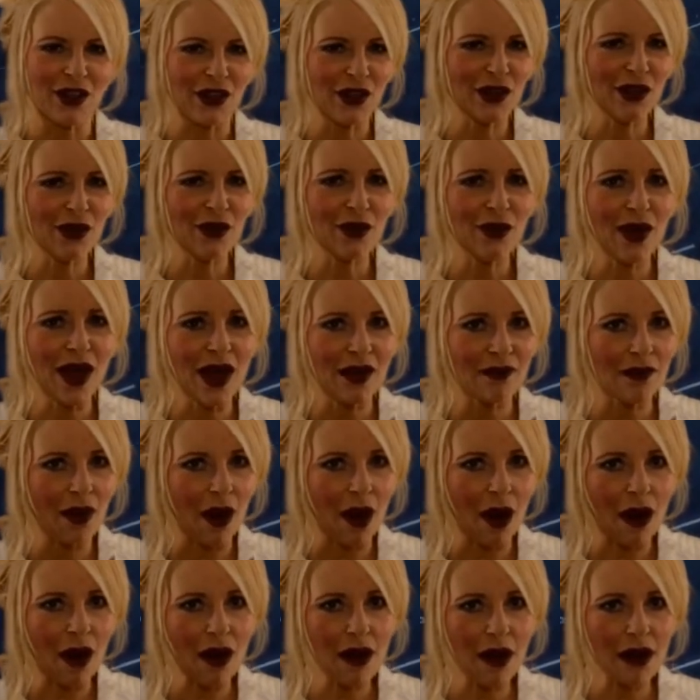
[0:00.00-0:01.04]
You have a
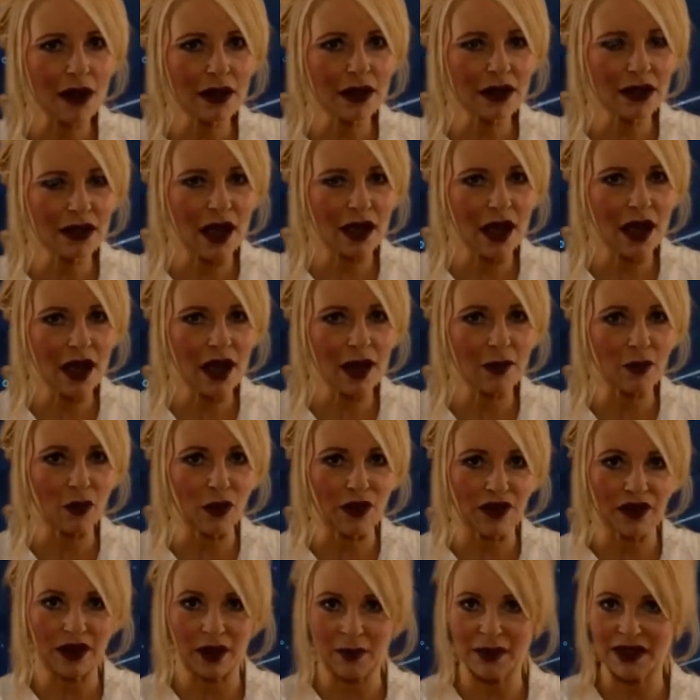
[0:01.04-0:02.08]
hard time
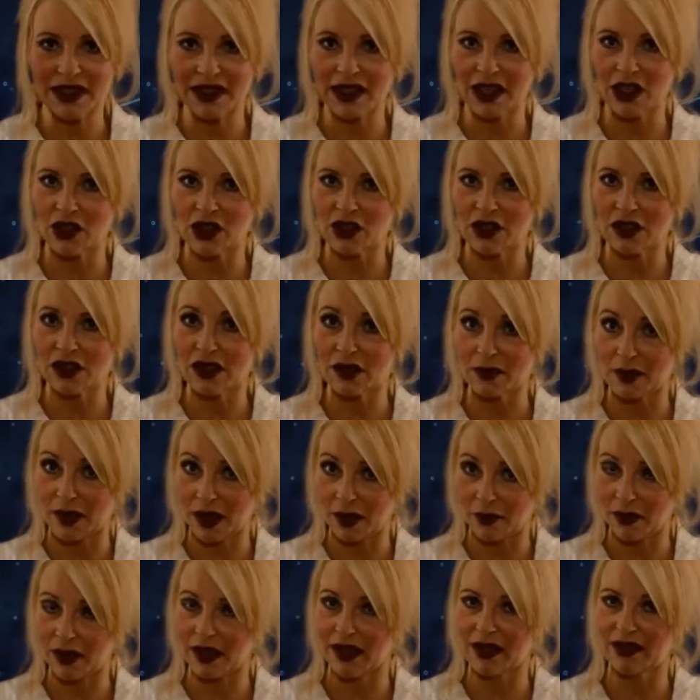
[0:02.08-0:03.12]
with limitations
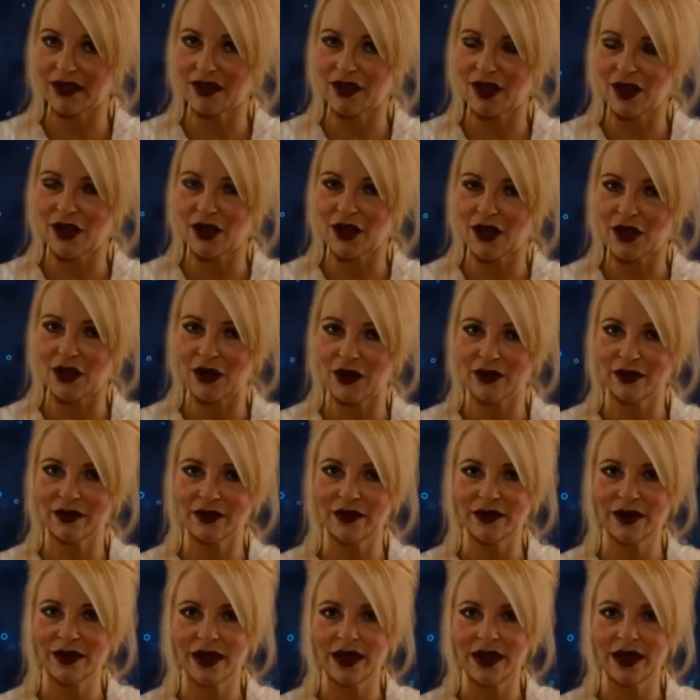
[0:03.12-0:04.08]
being placed on you.